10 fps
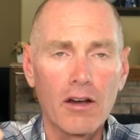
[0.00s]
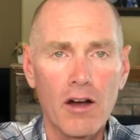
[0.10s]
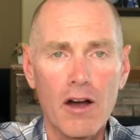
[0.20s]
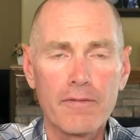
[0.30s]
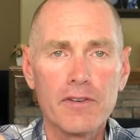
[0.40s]

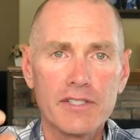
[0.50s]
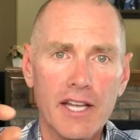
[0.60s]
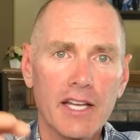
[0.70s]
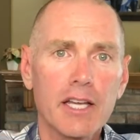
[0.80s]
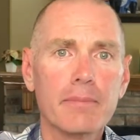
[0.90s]
offers
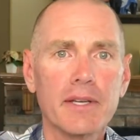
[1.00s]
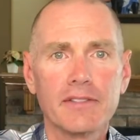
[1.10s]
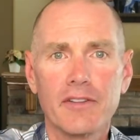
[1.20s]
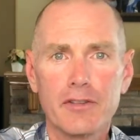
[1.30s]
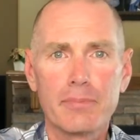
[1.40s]
and commit to
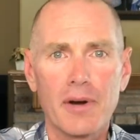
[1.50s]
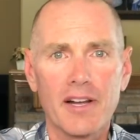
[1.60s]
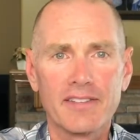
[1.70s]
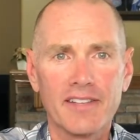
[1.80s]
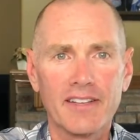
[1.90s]
this
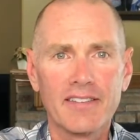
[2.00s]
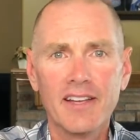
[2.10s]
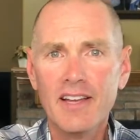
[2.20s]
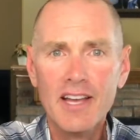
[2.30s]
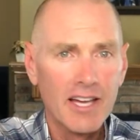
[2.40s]
process.
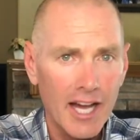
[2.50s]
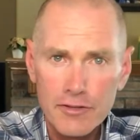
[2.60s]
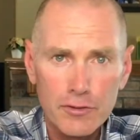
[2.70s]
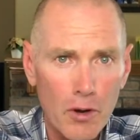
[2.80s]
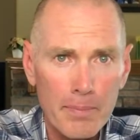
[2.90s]
Guys,
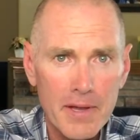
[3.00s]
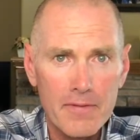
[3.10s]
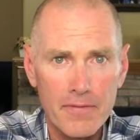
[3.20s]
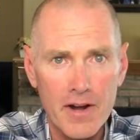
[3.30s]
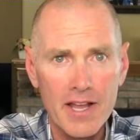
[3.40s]
don't be
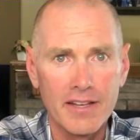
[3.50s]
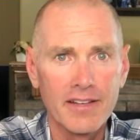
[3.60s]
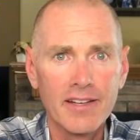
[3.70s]
afraid.